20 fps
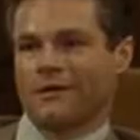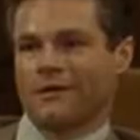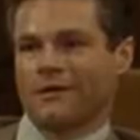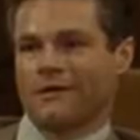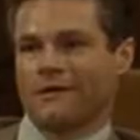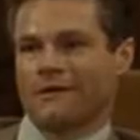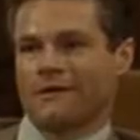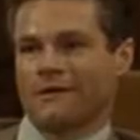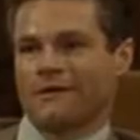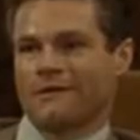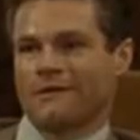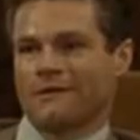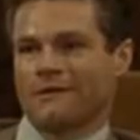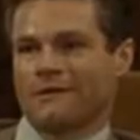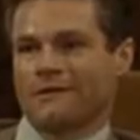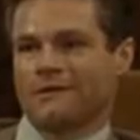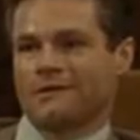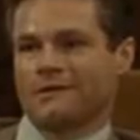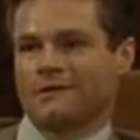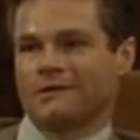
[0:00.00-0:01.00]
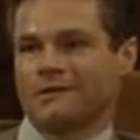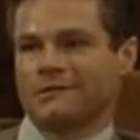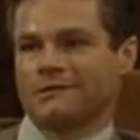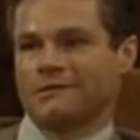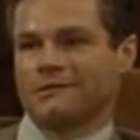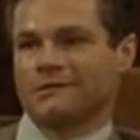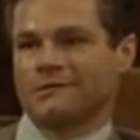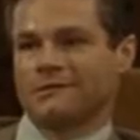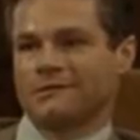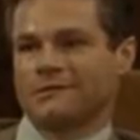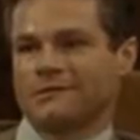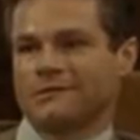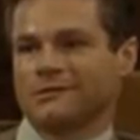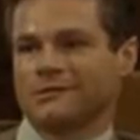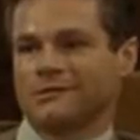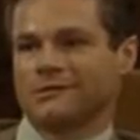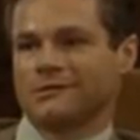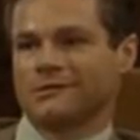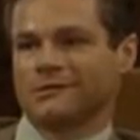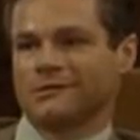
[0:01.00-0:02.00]

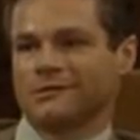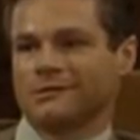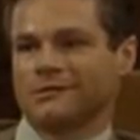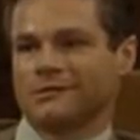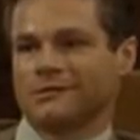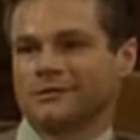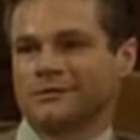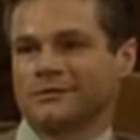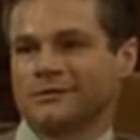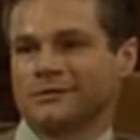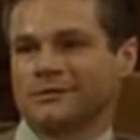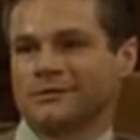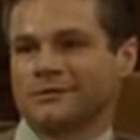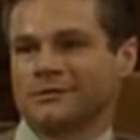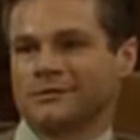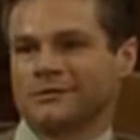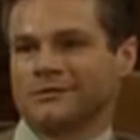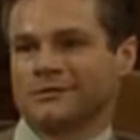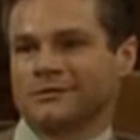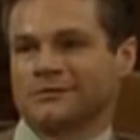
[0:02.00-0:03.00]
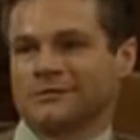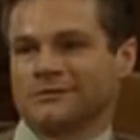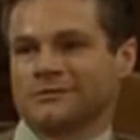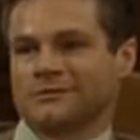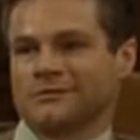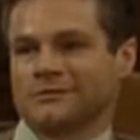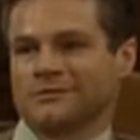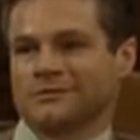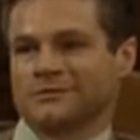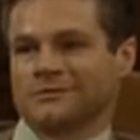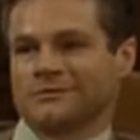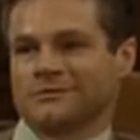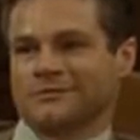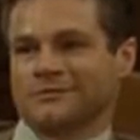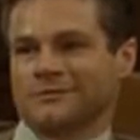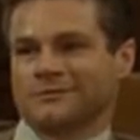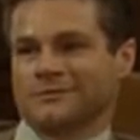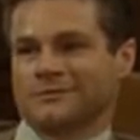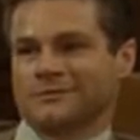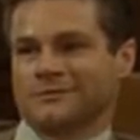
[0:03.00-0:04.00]

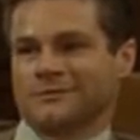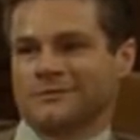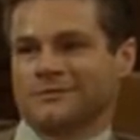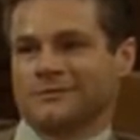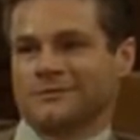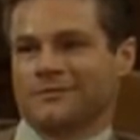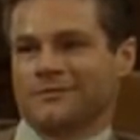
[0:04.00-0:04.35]
This person isn't speaking.